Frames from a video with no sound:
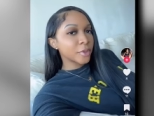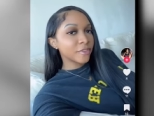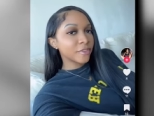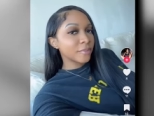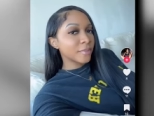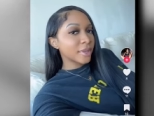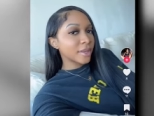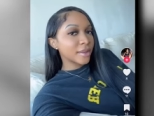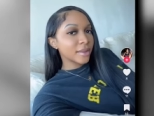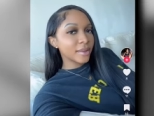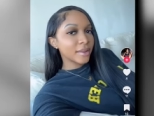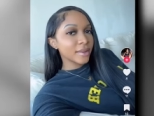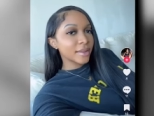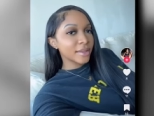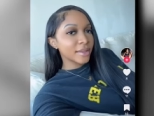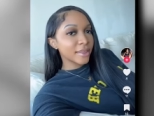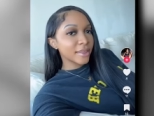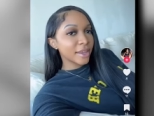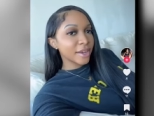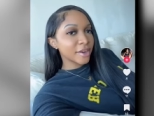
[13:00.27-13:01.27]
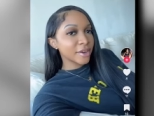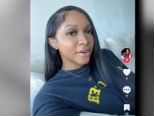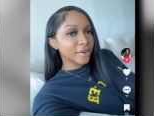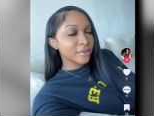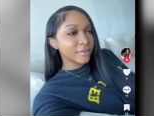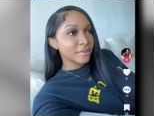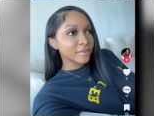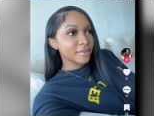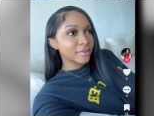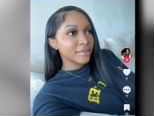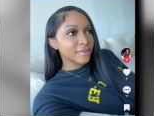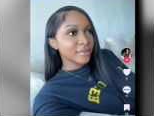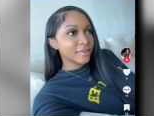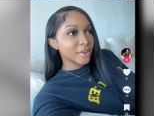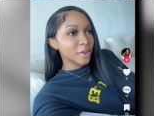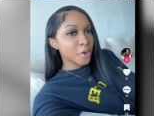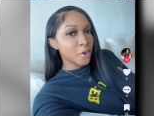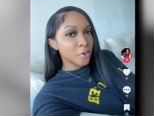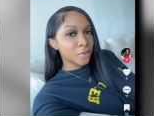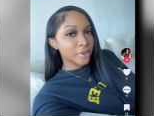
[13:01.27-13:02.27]
have been there
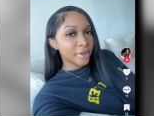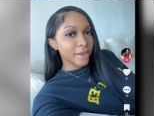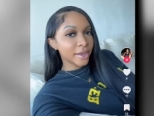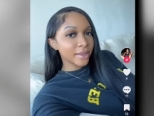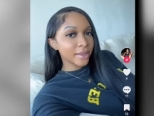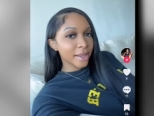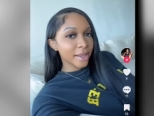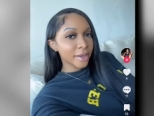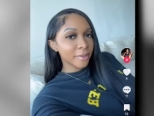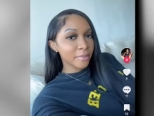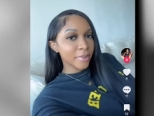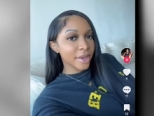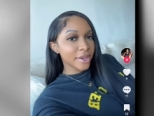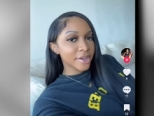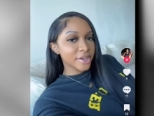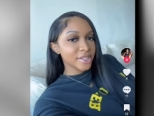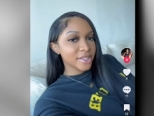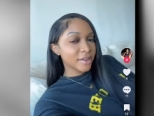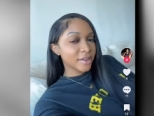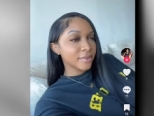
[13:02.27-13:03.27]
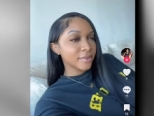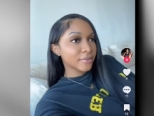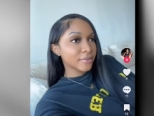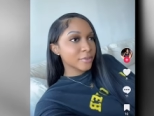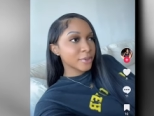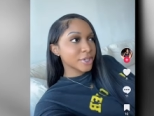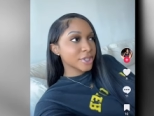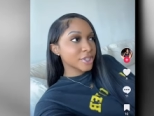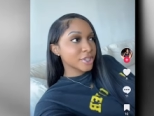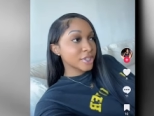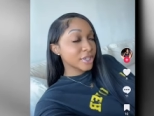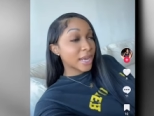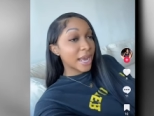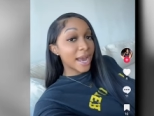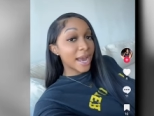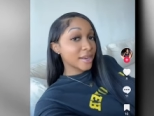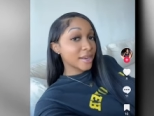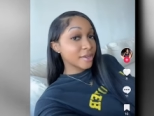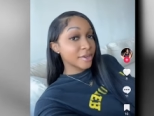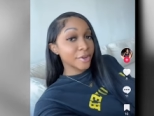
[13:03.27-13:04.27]
the whole night, like, by yourself, which
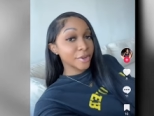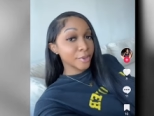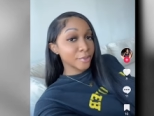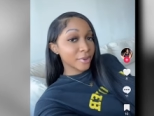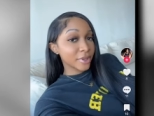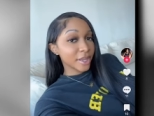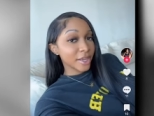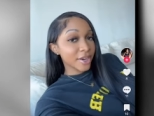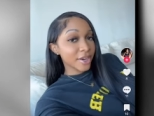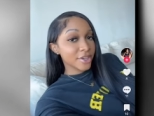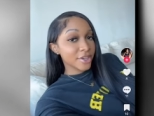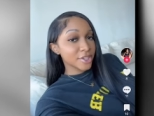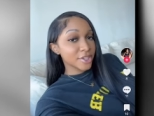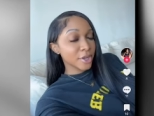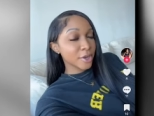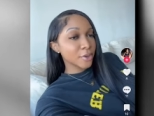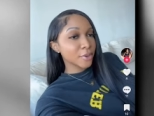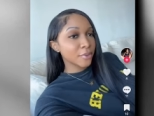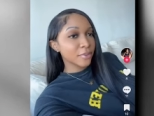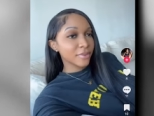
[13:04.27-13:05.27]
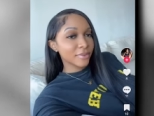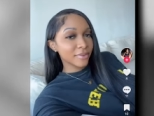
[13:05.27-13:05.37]
I didn't know you were there, so.